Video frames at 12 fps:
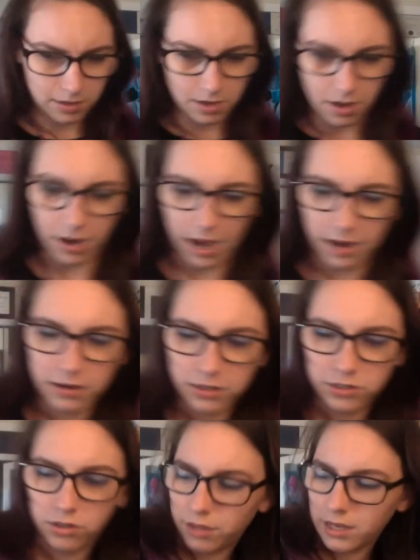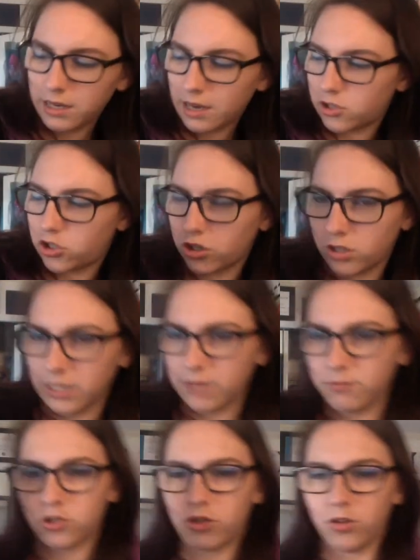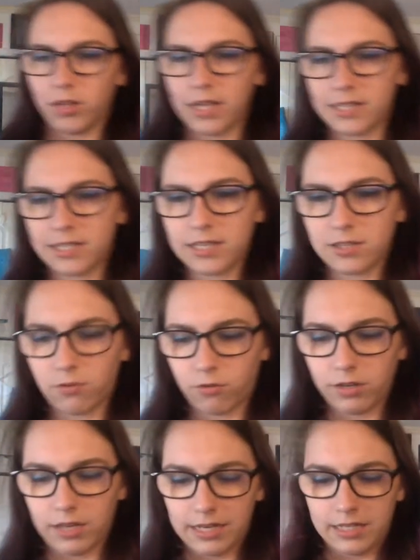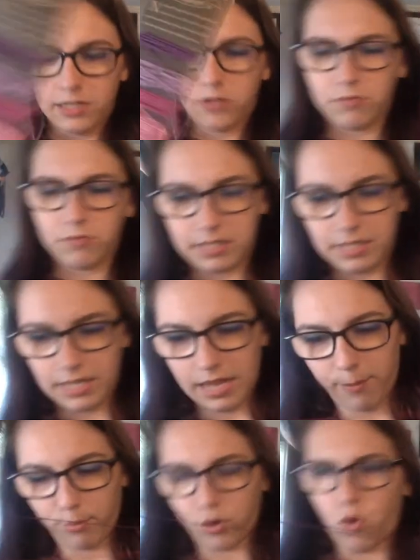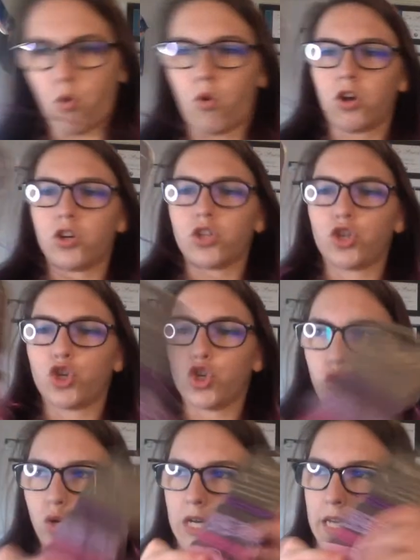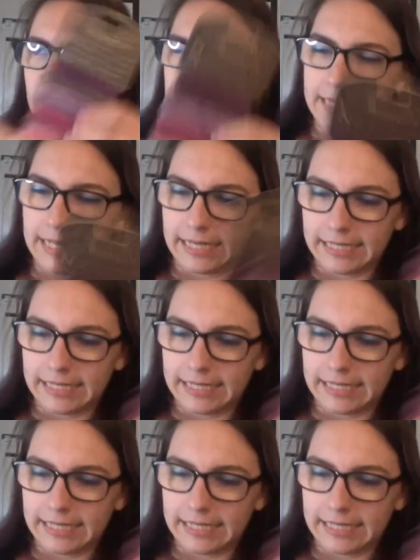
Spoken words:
Okay, do you think I should lead the shoelaces or, like, use the hemp cord? What do you guys think?